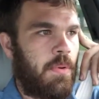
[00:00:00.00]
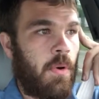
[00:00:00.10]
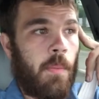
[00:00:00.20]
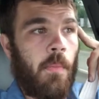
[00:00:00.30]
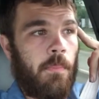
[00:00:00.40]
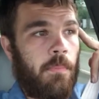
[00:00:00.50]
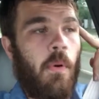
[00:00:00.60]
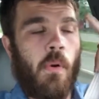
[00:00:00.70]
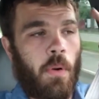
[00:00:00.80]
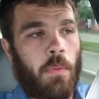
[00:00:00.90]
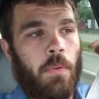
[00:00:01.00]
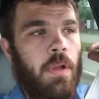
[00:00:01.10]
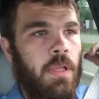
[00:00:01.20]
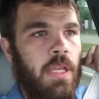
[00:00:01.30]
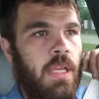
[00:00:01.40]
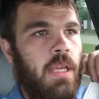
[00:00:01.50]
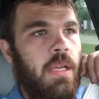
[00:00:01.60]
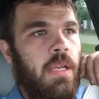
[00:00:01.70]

or more, really.